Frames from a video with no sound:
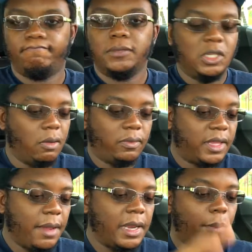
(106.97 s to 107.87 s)
You know,
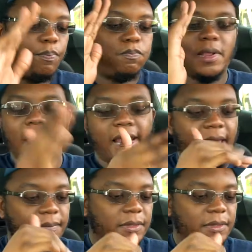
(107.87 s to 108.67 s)
give it up, Nana.